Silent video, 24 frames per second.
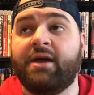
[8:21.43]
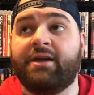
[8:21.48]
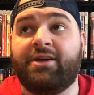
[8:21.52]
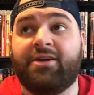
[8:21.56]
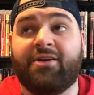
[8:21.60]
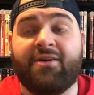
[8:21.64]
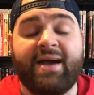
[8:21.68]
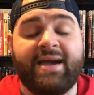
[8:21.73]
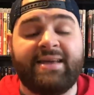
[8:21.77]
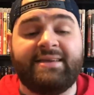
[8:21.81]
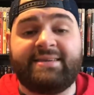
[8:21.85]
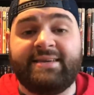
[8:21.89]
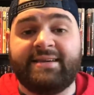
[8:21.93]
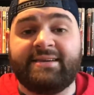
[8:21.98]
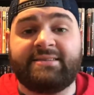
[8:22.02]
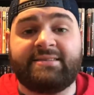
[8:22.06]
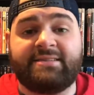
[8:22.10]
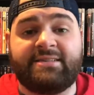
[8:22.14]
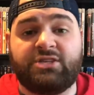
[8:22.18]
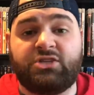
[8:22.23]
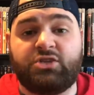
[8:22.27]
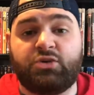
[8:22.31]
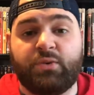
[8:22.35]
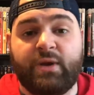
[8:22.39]
your ideal
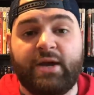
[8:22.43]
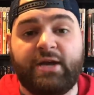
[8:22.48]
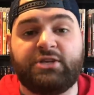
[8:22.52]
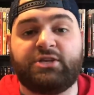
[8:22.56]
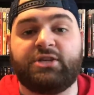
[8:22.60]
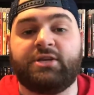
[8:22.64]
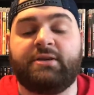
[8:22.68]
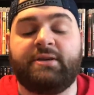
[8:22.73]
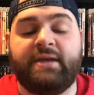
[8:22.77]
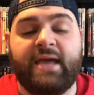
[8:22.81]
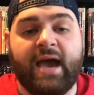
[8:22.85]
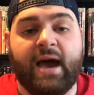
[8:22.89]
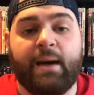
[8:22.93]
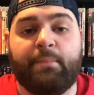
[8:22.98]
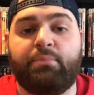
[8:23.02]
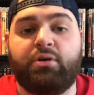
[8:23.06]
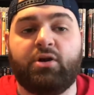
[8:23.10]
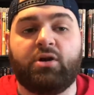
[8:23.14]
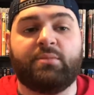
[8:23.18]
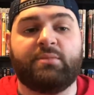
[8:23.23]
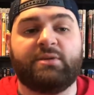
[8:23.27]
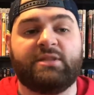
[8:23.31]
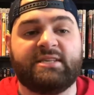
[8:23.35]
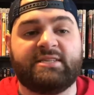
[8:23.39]
situation, yeah,
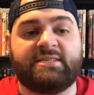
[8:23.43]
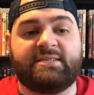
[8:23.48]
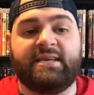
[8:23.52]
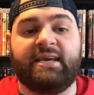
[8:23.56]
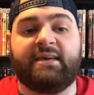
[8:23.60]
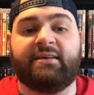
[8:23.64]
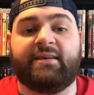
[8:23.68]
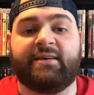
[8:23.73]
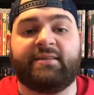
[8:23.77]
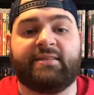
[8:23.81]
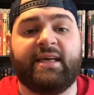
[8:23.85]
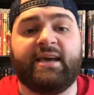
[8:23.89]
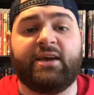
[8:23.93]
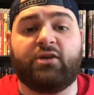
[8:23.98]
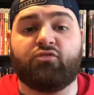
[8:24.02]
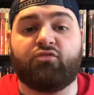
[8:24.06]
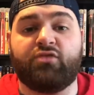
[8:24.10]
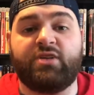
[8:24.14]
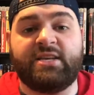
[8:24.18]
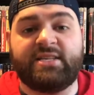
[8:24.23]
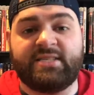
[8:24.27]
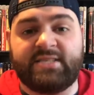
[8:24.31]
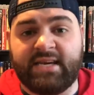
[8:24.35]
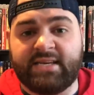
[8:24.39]
put them in the ceiling, like
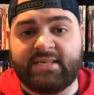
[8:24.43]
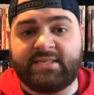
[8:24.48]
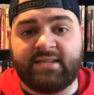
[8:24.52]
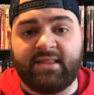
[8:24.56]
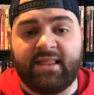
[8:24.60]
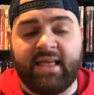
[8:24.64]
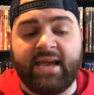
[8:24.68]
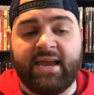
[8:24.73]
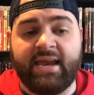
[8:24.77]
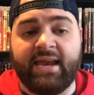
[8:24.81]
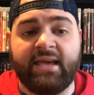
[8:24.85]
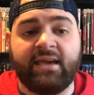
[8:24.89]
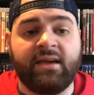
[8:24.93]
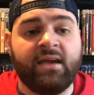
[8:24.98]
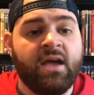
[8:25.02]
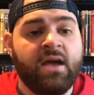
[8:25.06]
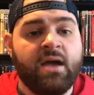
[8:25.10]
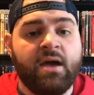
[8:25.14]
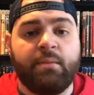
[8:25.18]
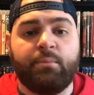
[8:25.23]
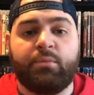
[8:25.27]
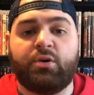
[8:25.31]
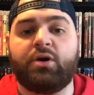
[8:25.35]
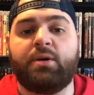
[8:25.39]
recessed lighting,
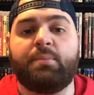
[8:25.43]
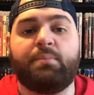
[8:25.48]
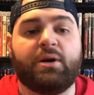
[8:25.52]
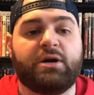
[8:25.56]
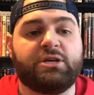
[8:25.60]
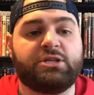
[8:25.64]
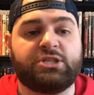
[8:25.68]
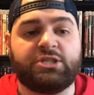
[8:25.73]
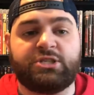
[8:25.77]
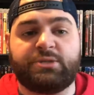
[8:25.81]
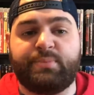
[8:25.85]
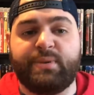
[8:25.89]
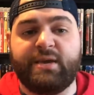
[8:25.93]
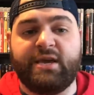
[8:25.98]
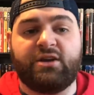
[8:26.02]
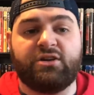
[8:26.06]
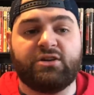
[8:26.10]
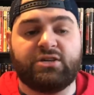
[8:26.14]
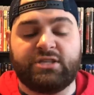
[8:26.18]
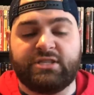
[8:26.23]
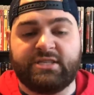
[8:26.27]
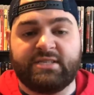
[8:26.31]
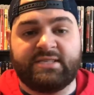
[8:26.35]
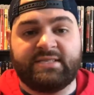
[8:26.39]
put a bunch of
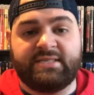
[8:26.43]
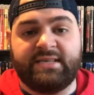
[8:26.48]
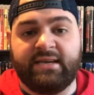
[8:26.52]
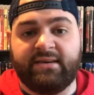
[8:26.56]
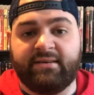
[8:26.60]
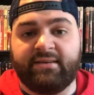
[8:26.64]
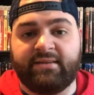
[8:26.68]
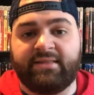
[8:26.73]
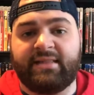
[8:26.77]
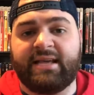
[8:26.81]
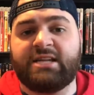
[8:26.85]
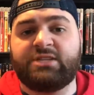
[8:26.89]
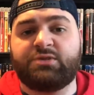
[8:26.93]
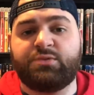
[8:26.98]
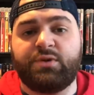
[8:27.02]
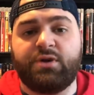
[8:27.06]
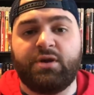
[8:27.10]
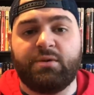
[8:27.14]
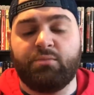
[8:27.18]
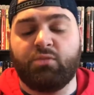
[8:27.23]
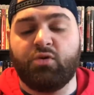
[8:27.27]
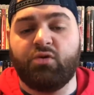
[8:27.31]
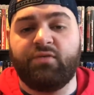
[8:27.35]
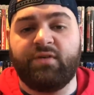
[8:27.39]
speakers in the ceiling. That's what
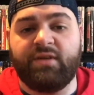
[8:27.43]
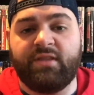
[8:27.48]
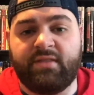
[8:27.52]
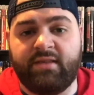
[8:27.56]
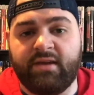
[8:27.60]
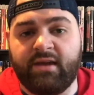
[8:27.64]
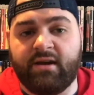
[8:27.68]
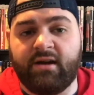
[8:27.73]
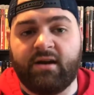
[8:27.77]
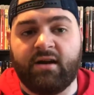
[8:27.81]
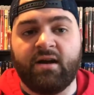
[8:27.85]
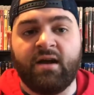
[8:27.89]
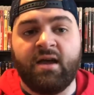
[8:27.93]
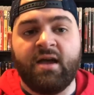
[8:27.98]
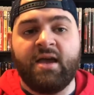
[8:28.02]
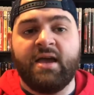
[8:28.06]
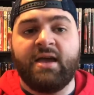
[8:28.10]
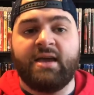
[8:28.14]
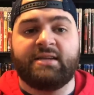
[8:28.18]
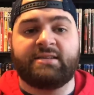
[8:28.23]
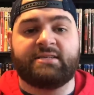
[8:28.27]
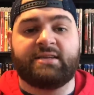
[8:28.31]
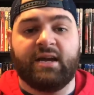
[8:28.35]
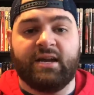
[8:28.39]
your movie theater
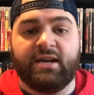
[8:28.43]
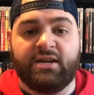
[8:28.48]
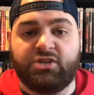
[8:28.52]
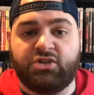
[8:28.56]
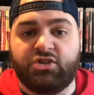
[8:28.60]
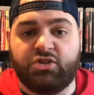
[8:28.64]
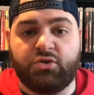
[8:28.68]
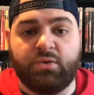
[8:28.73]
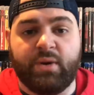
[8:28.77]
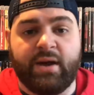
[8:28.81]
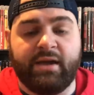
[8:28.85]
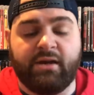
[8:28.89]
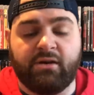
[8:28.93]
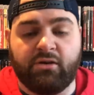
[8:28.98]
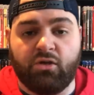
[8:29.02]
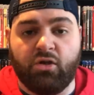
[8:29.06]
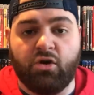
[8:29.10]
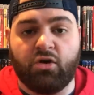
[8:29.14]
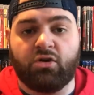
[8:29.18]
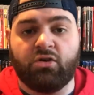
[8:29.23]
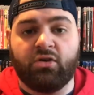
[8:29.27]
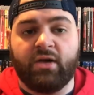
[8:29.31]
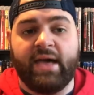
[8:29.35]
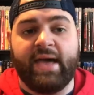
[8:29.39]
is gonna do at your
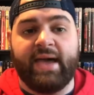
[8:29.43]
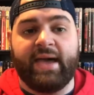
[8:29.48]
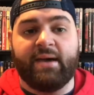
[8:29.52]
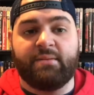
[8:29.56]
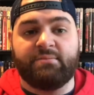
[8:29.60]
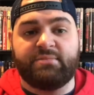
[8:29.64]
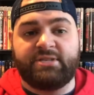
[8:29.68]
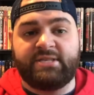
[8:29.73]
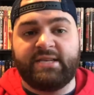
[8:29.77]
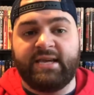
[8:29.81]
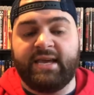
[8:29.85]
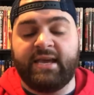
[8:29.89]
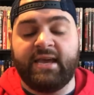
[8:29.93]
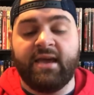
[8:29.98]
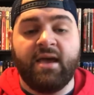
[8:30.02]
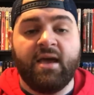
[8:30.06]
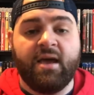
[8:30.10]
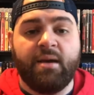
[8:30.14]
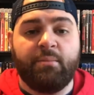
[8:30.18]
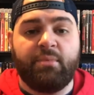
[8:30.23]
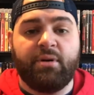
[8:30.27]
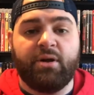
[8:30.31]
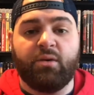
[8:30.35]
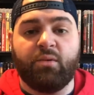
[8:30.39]
local A M C.
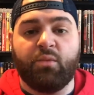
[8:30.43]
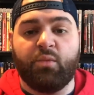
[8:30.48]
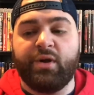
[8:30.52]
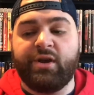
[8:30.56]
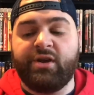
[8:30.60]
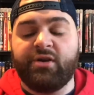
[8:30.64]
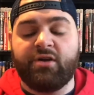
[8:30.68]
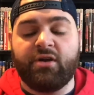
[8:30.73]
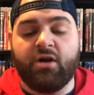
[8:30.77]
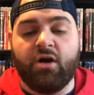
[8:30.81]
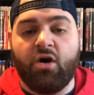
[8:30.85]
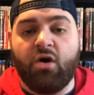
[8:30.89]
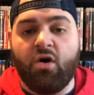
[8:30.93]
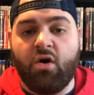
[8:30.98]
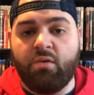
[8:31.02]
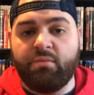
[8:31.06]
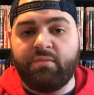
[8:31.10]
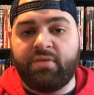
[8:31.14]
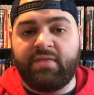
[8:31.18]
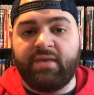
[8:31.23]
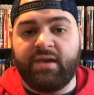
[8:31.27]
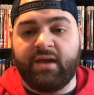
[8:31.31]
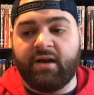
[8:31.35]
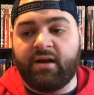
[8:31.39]
But when you're in a home
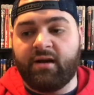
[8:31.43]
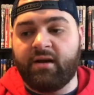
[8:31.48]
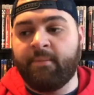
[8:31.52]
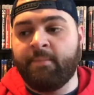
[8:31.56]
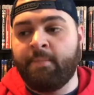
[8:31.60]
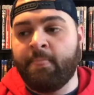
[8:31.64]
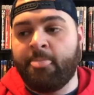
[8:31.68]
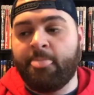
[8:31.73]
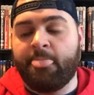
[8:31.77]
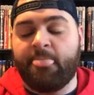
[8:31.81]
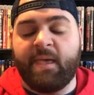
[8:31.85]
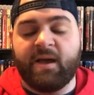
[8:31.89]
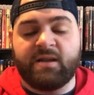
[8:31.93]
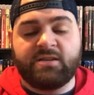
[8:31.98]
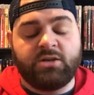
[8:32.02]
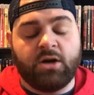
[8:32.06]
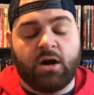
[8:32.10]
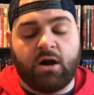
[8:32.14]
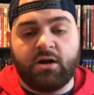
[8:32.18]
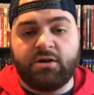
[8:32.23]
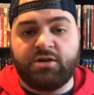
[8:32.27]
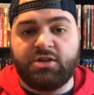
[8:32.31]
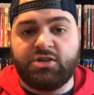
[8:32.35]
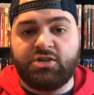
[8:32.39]
theater, that's
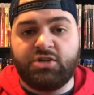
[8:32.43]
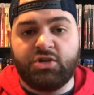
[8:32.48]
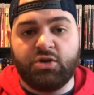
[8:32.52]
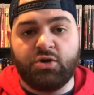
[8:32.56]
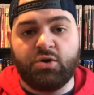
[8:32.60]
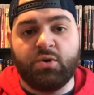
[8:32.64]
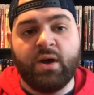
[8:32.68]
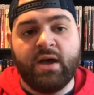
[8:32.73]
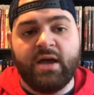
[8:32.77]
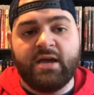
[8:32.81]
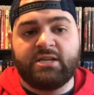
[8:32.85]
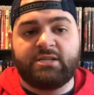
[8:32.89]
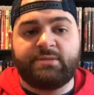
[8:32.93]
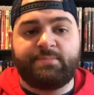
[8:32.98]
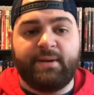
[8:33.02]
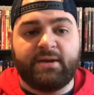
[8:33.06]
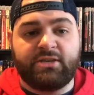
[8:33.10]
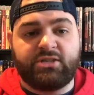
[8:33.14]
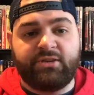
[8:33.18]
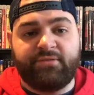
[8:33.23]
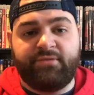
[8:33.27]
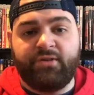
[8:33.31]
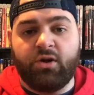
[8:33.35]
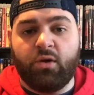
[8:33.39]
hard to do,
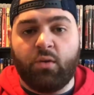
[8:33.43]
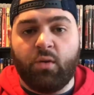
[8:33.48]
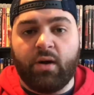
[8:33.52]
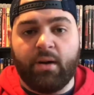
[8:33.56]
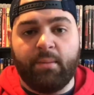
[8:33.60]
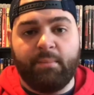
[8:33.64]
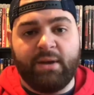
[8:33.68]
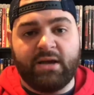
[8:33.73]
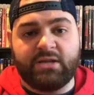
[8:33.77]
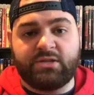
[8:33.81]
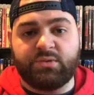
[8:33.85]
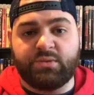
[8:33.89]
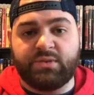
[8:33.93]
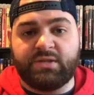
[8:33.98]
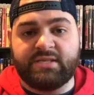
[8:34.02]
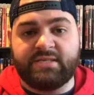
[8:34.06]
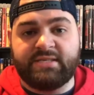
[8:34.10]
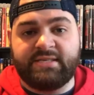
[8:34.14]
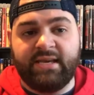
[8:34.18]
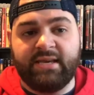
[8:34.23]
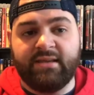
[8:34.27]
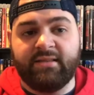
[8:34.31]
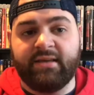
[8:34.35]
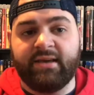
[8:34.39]
especially if you don't want to mess with the
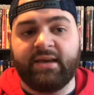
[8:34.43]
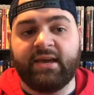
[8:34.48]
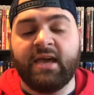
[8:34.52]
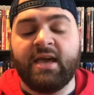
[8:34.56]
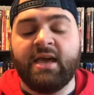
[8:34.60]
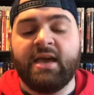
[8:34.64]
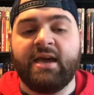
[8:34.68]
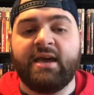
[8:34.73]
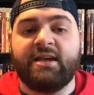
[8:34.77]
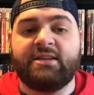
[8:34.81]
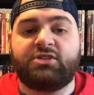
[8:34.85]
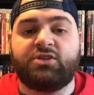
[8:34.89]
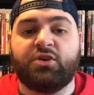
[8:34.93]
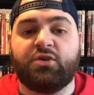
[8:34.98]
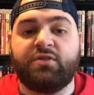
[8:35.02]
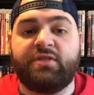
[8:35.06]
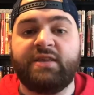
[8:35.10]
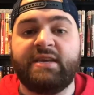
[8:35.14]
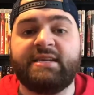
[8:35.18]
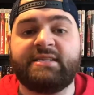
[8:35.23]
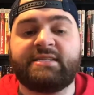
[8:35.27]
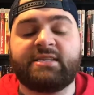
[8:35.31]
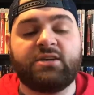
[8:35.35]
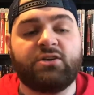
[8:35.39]
ceiling. And so
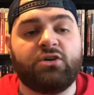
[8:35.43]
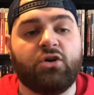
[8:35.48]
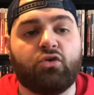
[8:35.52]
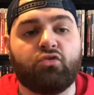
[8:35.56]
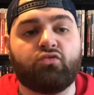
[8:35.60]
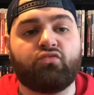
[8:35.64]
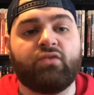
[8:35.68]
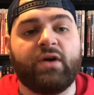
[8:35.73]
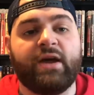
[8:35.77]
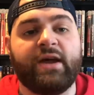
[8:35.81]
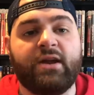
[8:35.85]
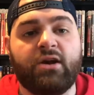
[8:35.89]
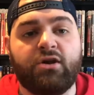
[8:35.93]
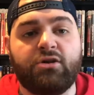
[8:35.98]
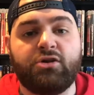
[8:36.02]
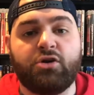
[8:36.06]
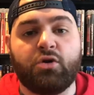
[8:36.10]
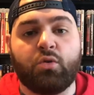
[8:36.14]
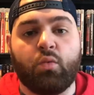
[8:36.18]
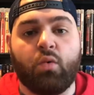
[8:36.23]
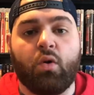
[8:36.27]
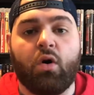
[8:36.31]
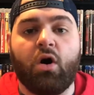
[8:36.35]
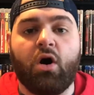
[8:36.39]
these can go right on
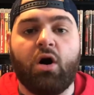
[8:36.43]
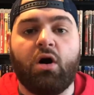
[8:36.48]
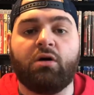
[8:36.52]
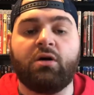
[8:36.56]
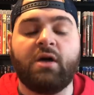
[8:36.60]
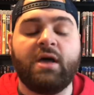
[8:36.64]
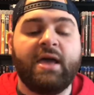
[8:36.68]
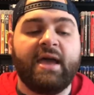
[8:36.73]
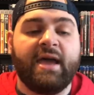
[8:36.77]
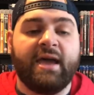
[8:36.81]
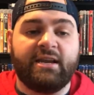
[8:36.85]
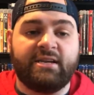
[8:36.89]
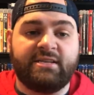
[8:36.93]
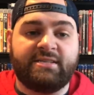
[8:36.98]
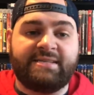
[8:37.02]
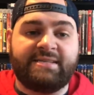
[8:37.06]
your wall and